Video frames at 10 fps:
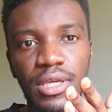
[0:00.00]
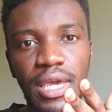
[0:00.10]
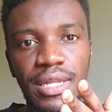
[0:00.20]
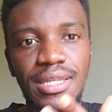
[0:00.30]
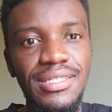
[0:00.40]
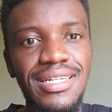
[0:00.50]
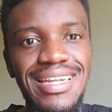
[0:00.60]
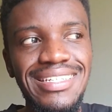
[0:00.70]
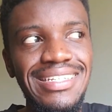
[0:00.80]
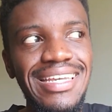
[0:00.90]
it doesn't
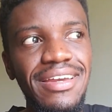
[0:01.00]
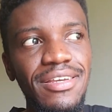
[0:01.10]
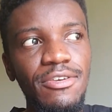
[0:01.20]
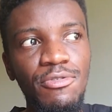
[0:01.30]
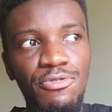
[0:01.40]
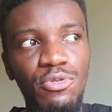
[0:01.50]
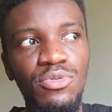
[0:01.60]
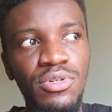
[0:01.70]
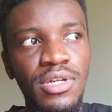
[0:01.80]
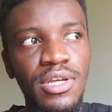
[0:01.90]
necessarily, your
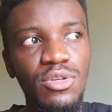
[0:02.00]
phone